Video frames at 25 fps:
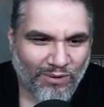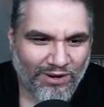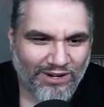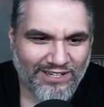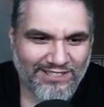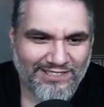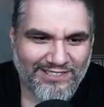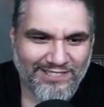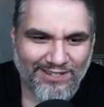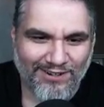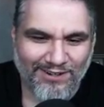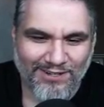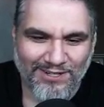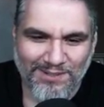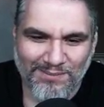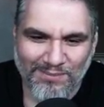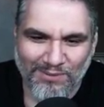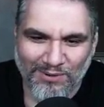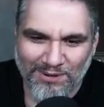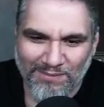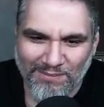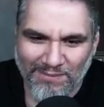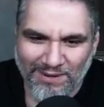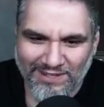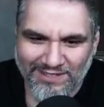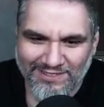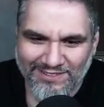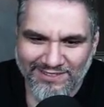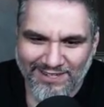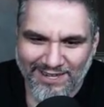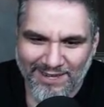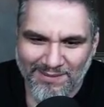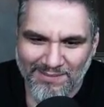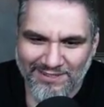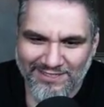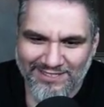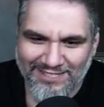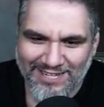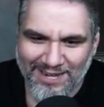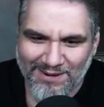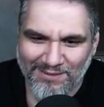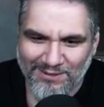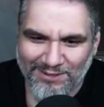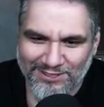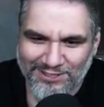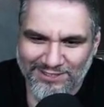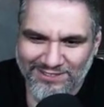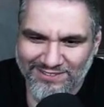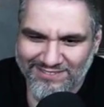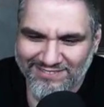What needs to go on the board? Mike's salami
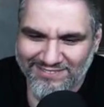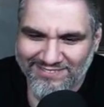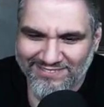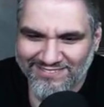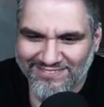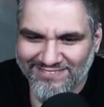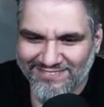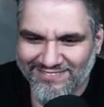sandwich?